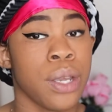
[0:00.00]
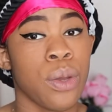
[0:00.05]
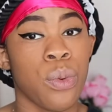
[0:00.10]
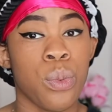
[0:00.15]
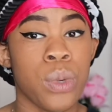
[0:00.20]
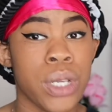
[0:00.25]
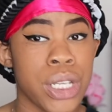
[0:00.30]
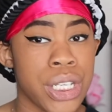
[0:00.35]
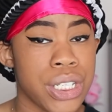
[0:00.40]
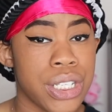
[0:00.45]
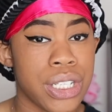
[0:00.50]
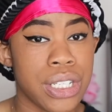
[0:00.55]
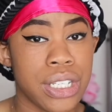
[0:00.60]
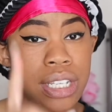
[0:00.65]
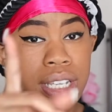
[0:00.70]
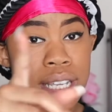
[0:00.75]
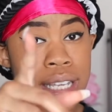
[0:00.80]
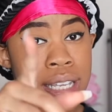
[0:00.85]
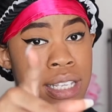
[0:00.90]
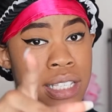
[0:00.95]
which
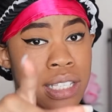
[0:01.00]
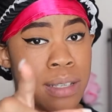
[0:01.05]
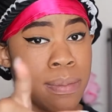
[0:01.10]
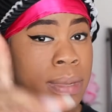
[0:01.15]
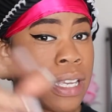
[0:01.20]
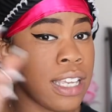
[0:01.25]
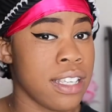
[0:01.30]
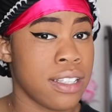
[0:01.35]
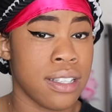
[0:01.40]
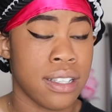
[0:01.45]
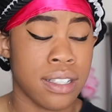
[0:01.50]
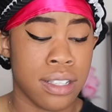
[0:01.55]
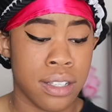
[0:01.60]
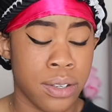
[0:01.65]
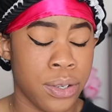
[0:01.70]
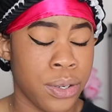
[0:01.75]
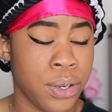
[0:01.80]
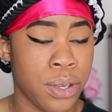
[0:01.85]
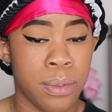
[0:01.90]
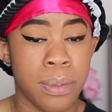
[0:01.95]
is a business
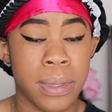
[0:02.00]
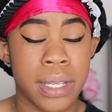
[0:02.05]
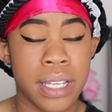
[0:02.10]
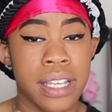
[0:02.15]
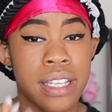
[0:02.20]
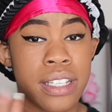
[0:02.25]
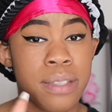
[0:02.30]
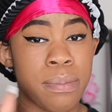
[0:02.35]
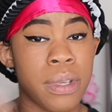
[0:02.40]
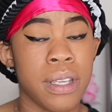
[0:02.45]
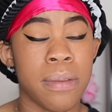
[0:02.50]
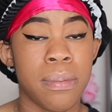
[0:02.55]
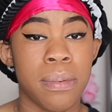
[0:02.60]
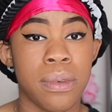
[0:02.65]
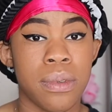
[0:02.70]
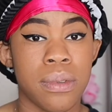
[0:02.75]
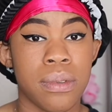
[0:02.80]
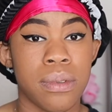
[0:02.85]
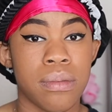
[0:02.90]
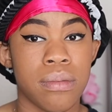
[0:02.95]
no-no, because
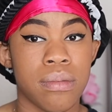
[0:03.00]
people